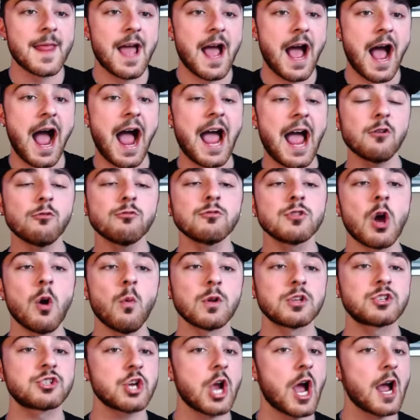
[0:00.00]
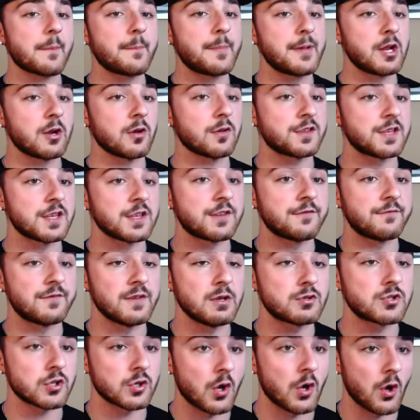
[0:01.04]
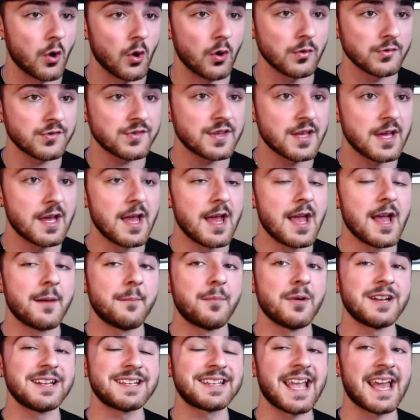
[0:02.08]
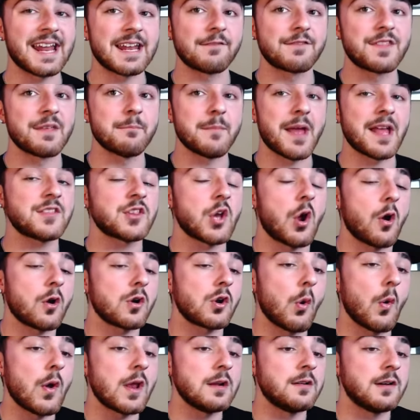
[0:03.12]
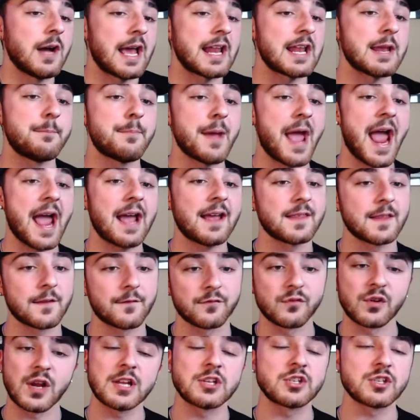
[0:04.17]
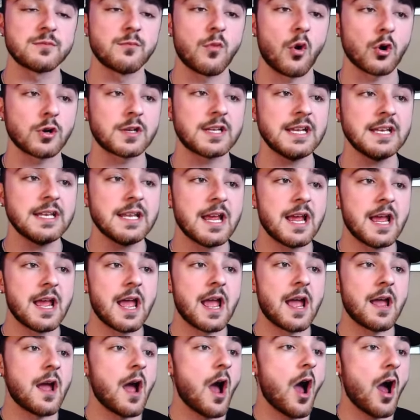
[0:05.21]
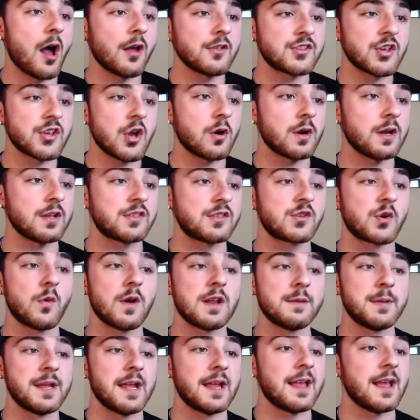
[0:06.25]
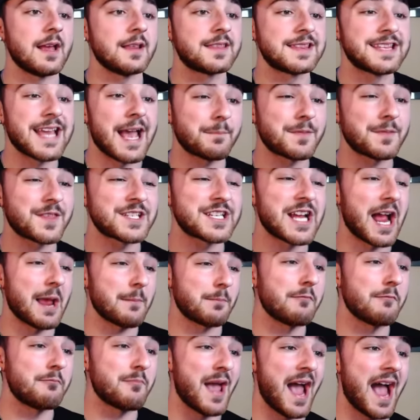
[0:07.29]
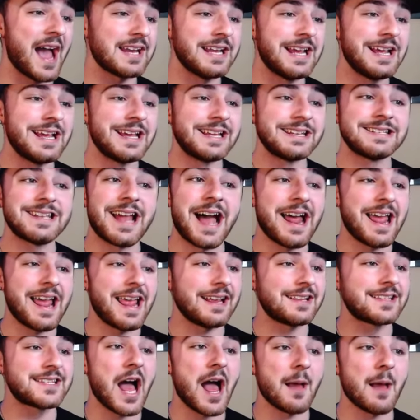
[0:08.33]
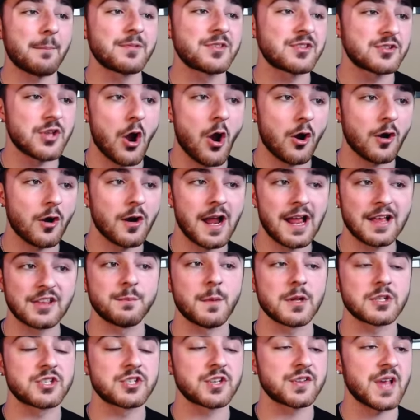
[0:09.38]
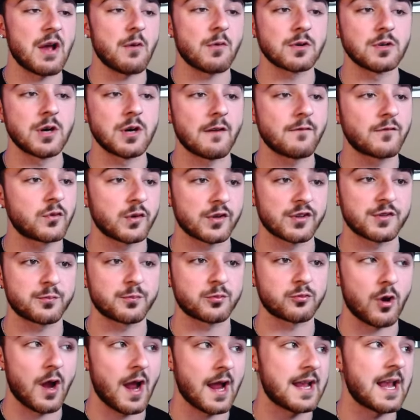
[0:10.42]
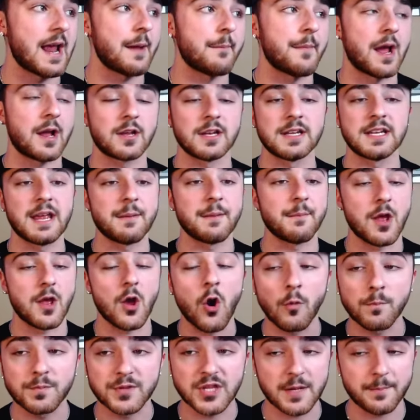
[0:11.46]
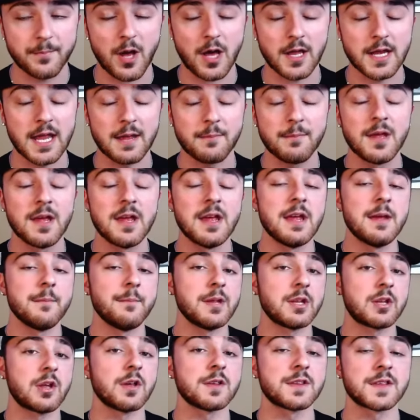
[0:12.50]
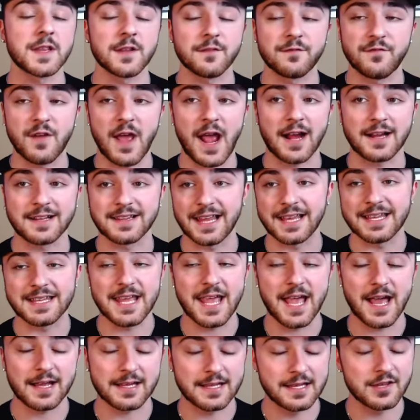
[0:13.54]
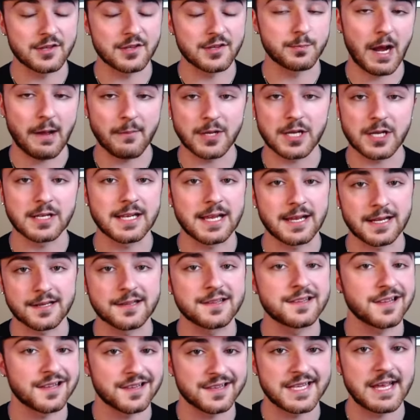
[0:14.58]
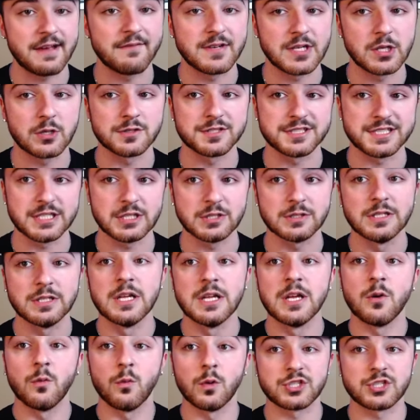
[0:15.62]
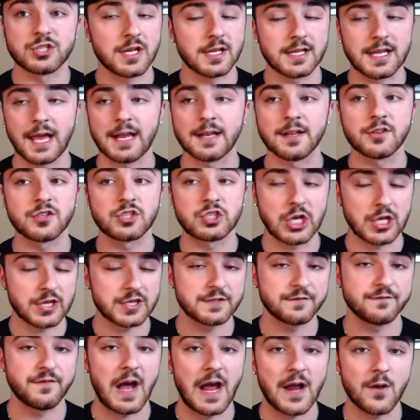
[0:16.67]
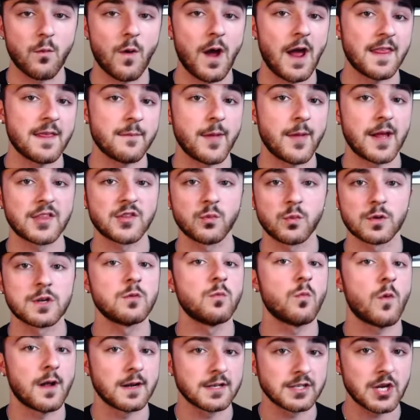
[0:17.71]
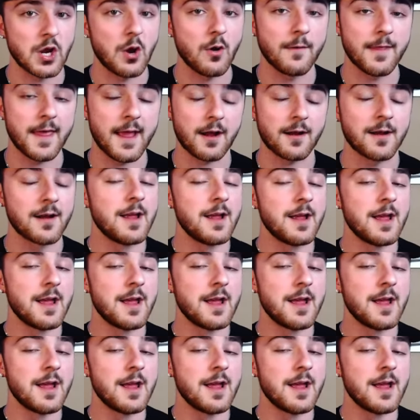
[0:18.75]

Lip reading: I don't know what Jock Peterson's future holds, but again, if the Mets are going to land a bat in the free agent market, odds are it's going to be a depth type of bat, not a top star. As much as I would love Chris Bryant, I'm not going to get my hopes up on him because of the fact that, yeah, he's probably going to get a 6-7 year deal, which again is justified why the Mets wouldn't want to go there.